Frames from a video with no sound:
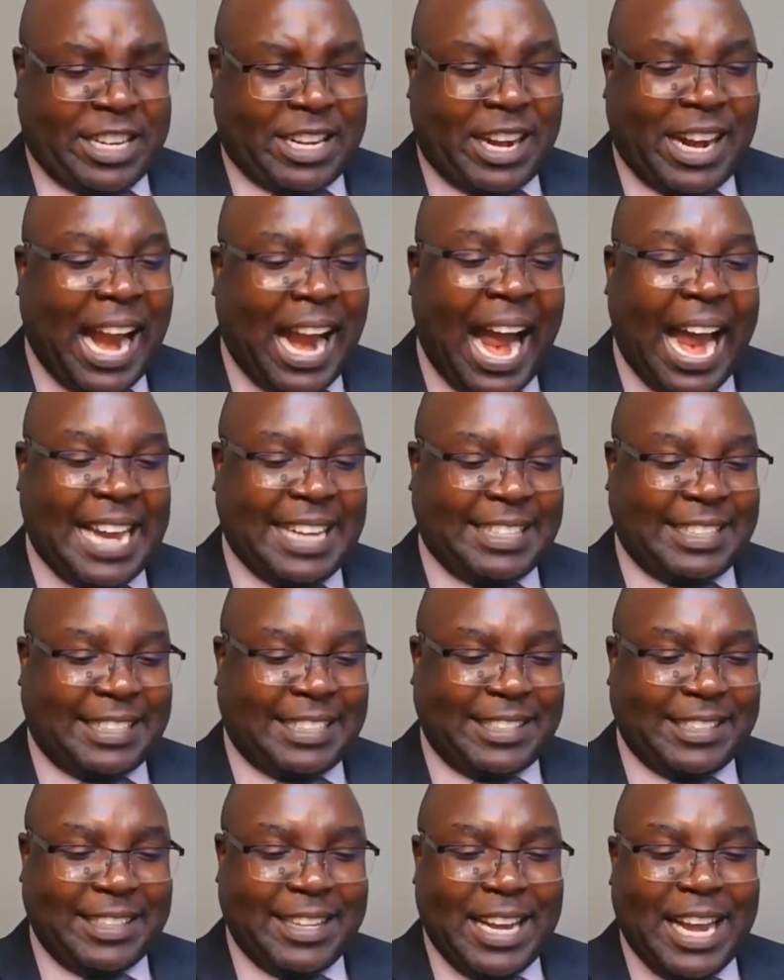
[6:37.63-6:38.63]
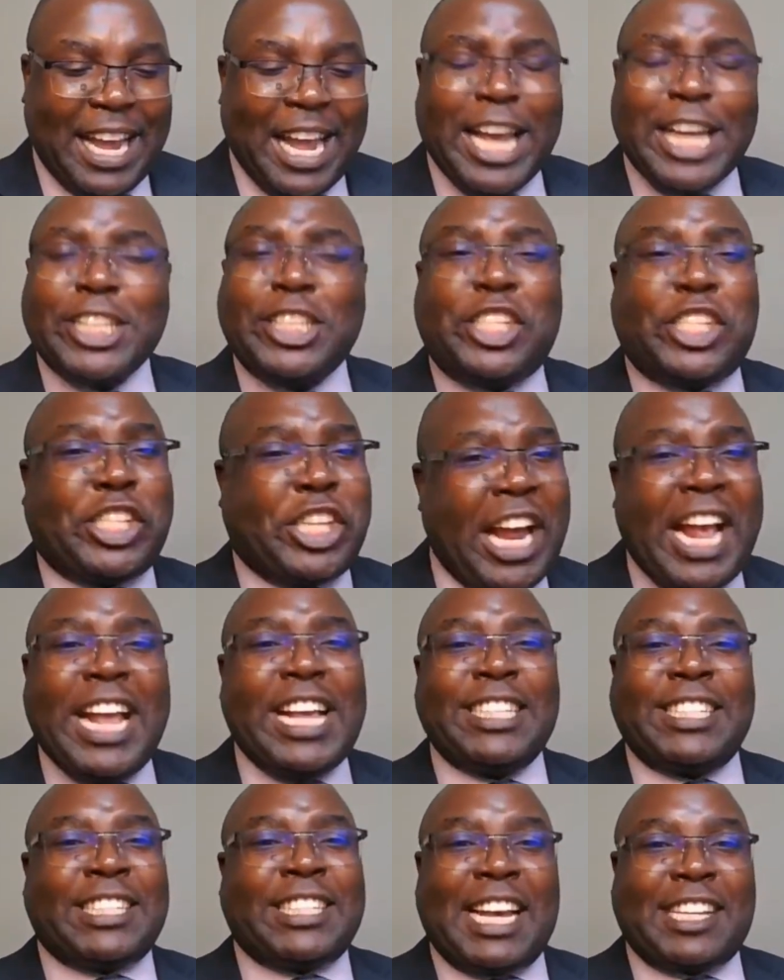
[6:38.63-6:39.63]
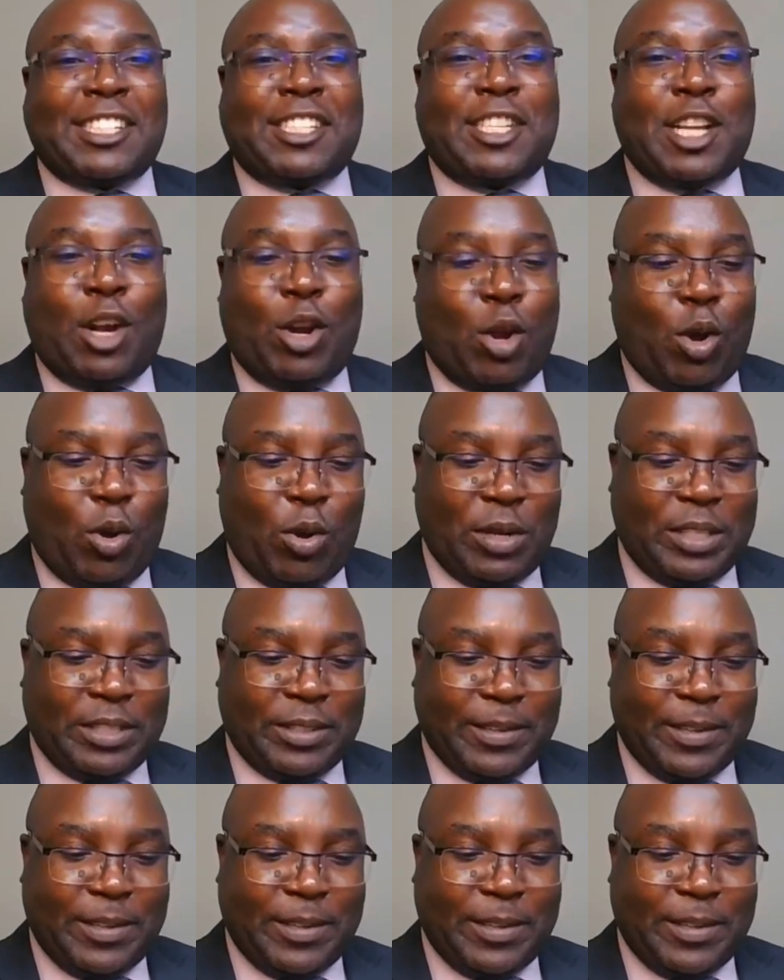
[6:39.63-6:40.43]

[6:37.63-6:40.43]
Christ, Jesus the Lord,